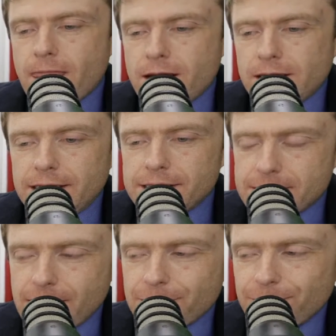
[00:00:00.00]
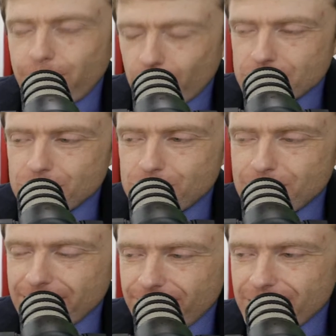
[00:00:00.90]
It is there to force you to
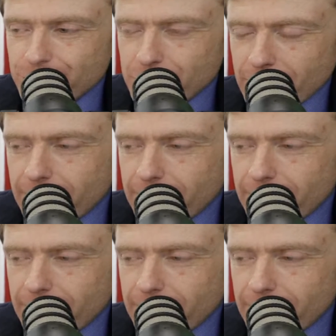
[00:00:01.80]
innovate or die.